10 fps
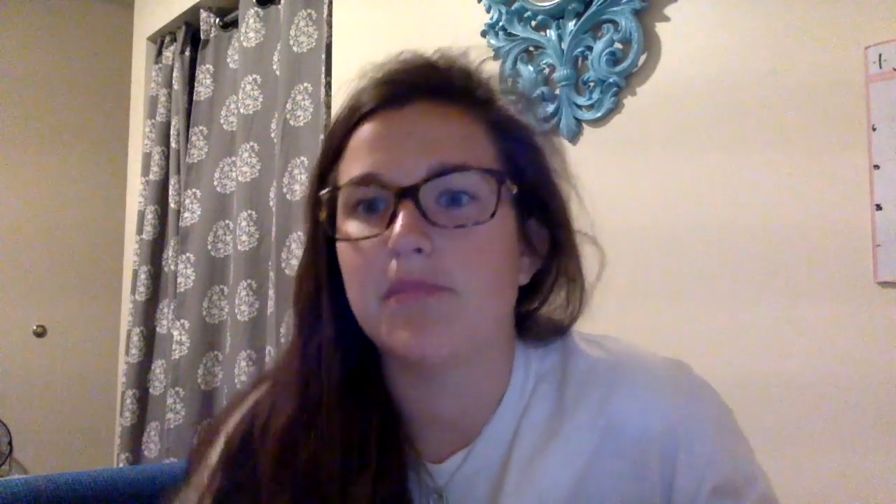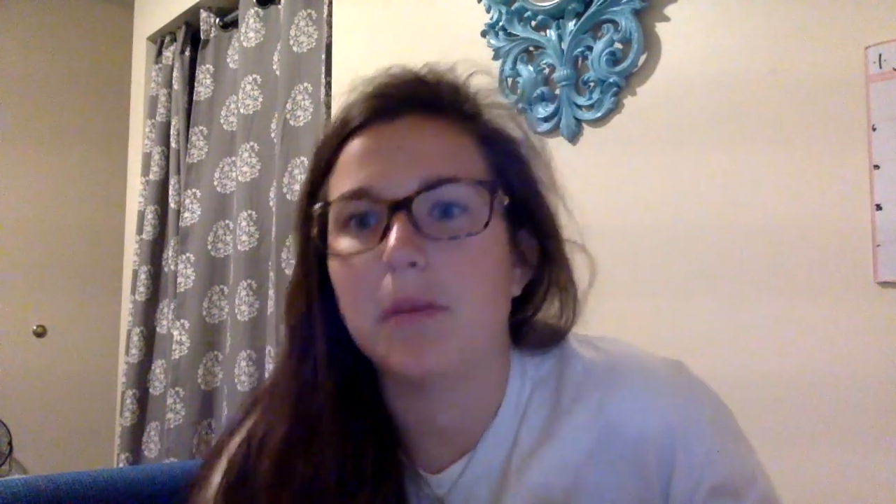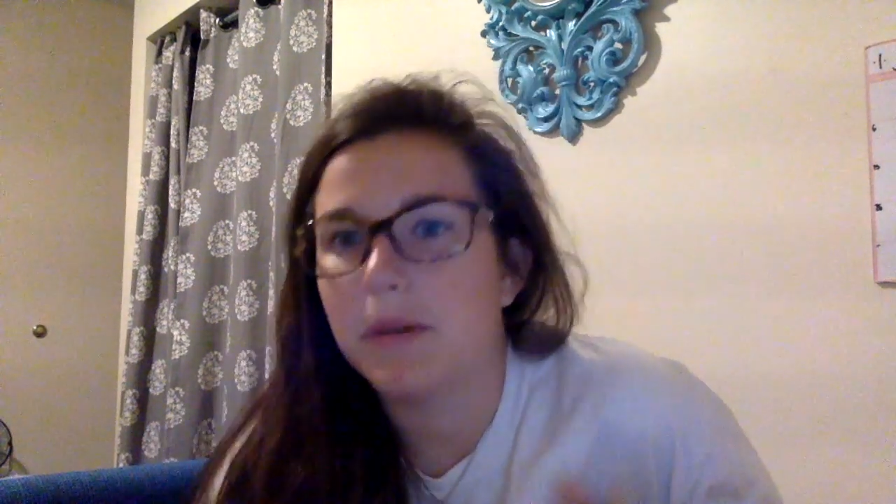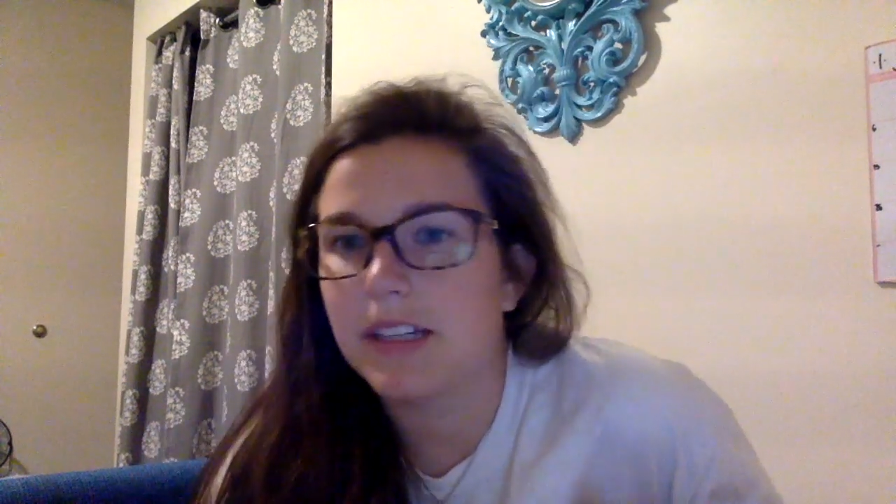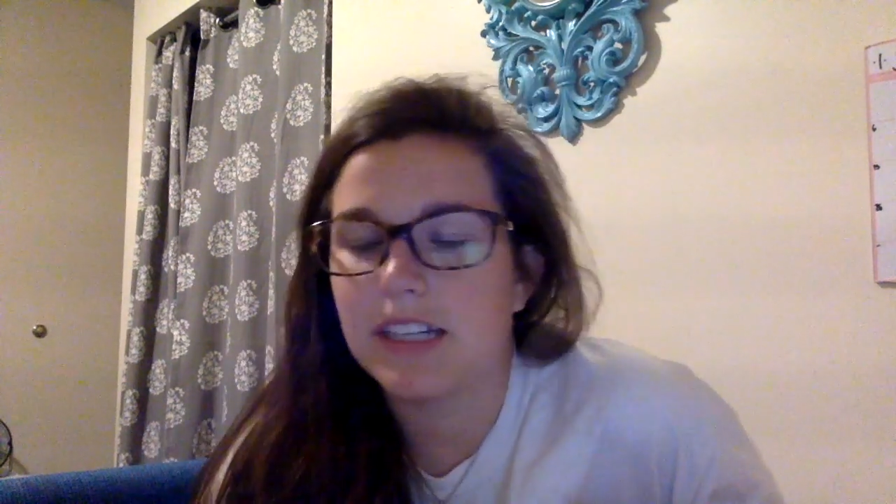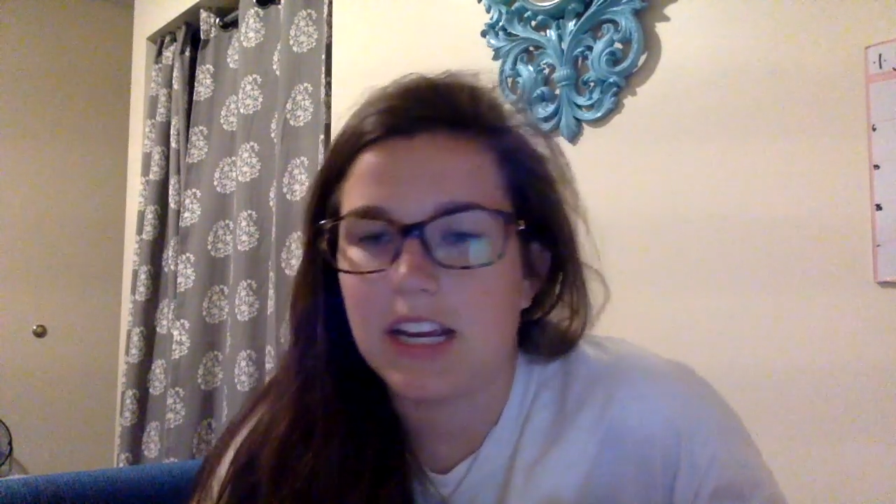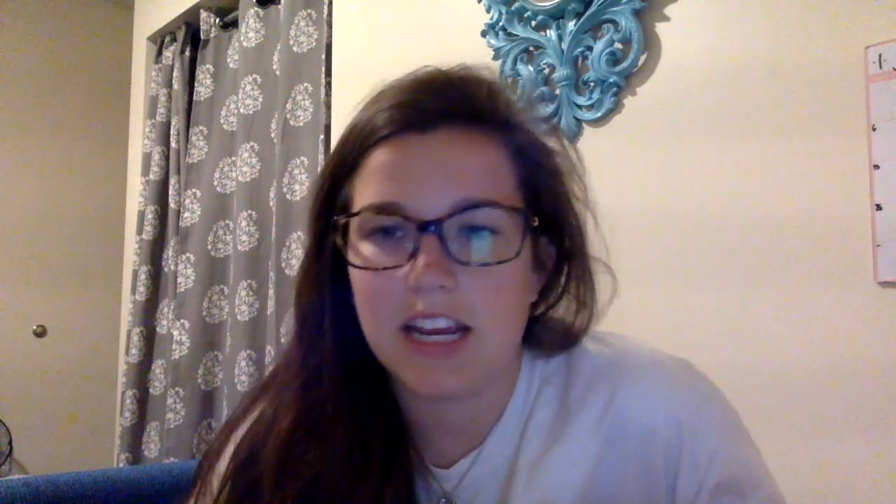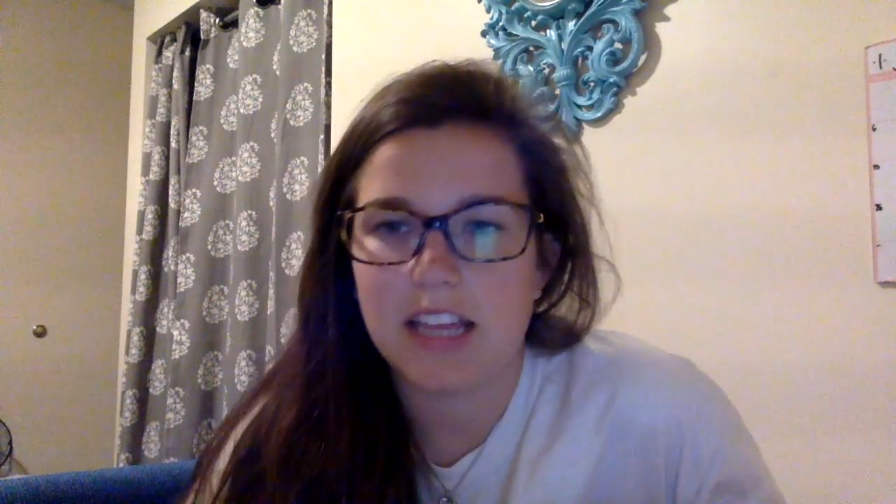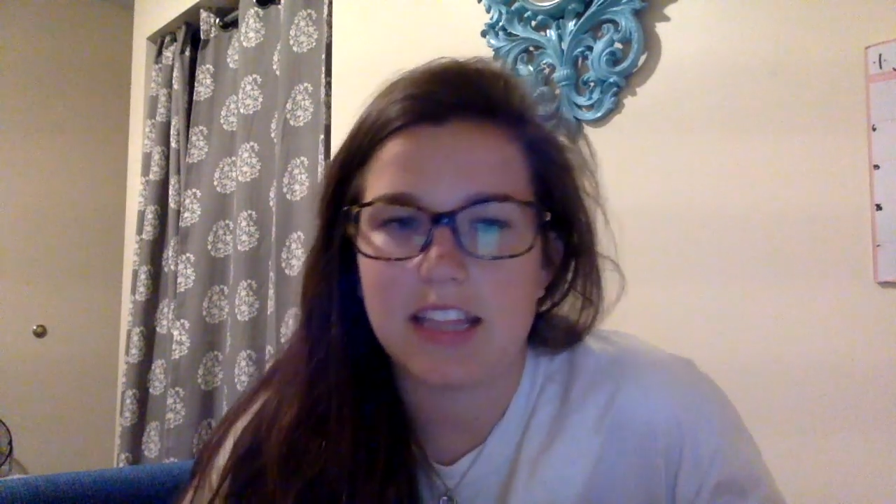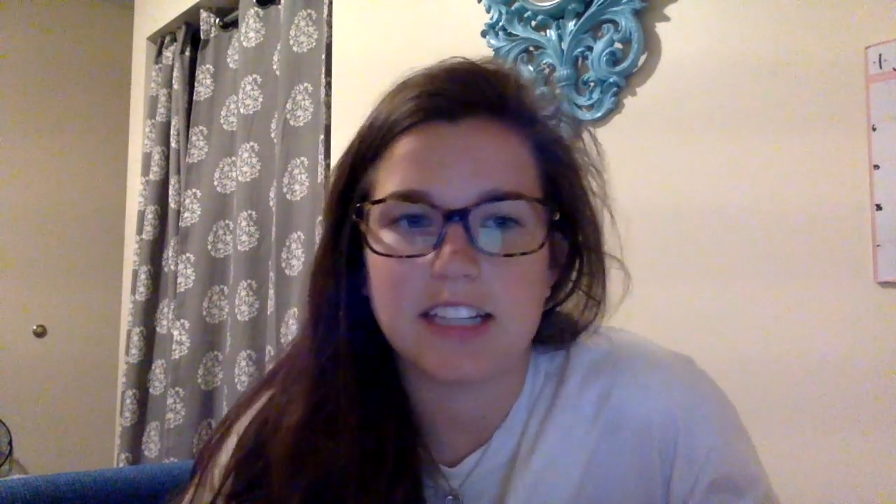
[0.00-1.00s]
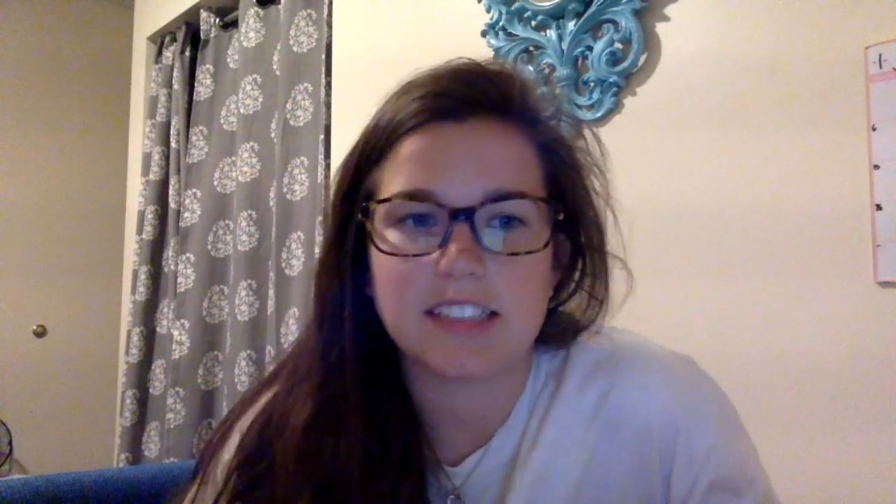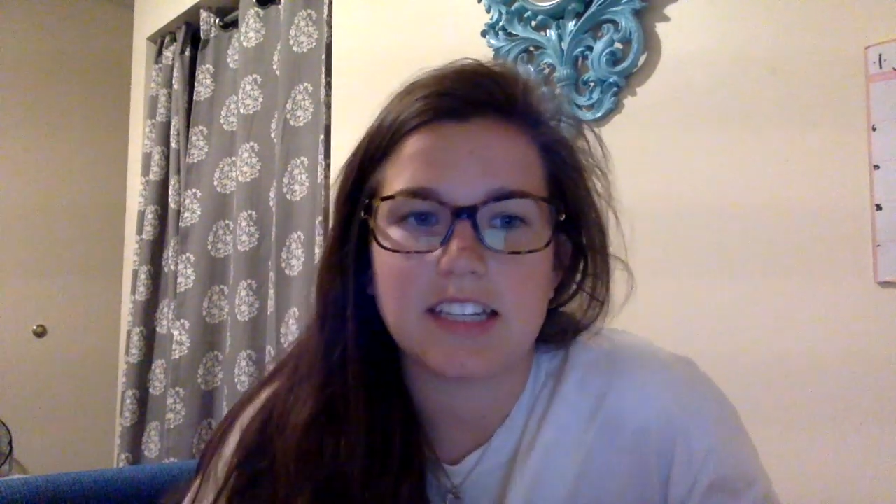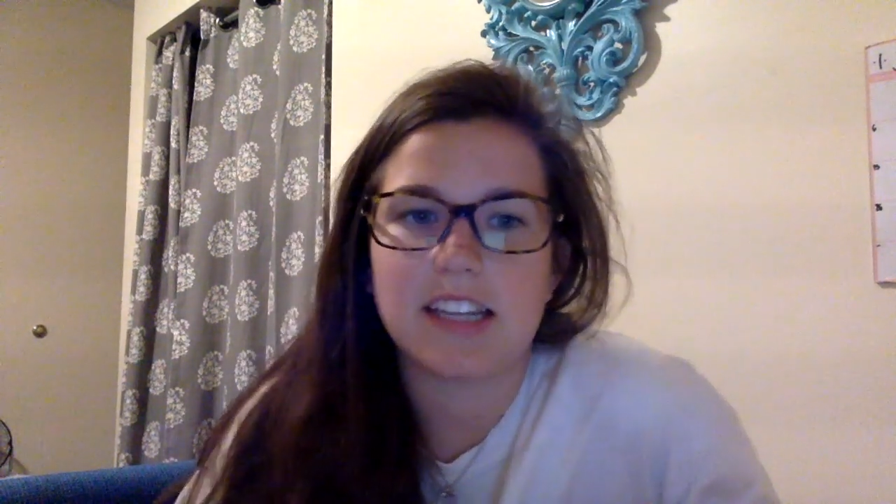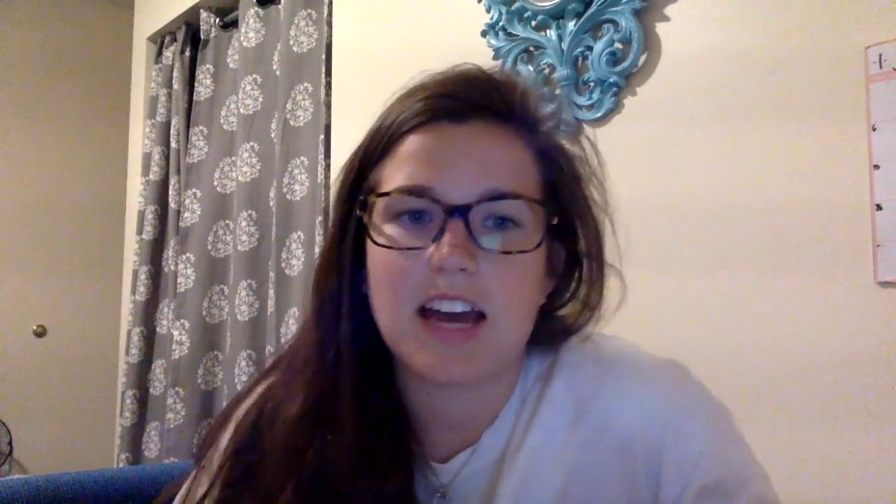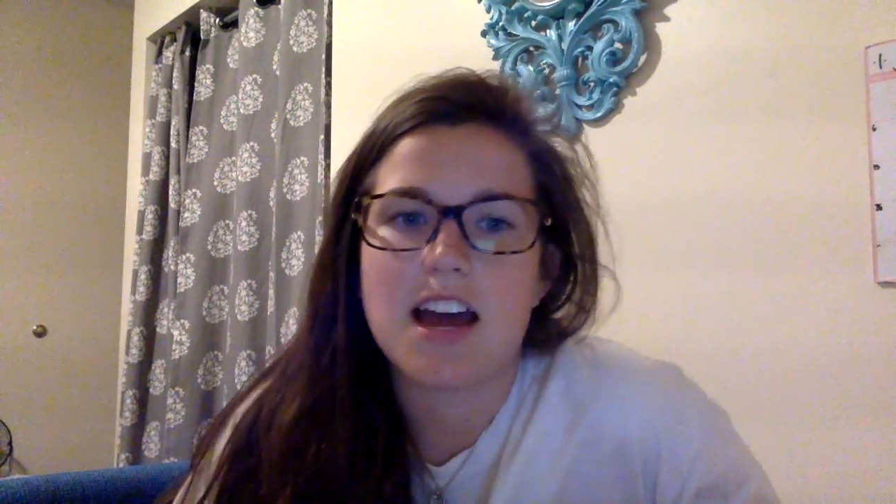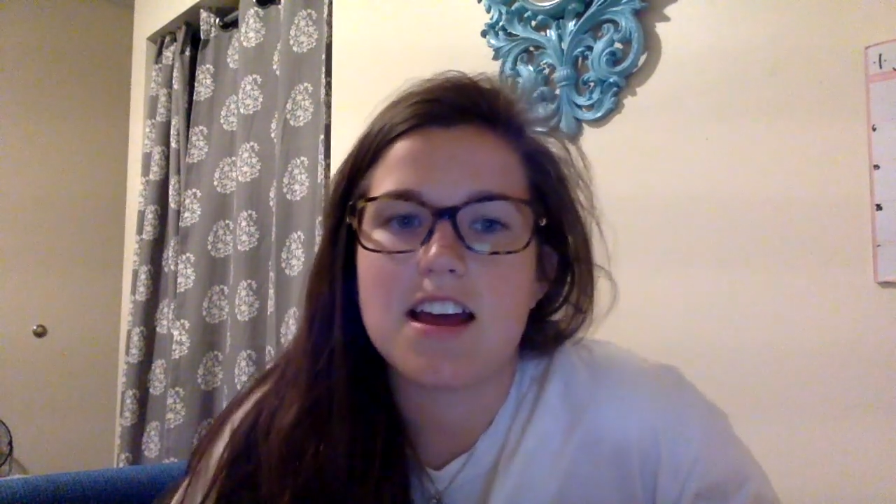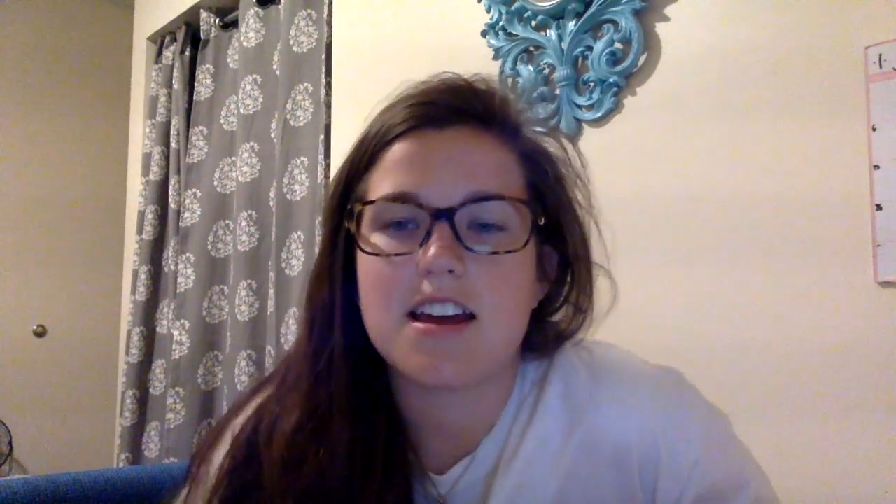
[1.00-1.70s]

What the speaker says: mobility and things like that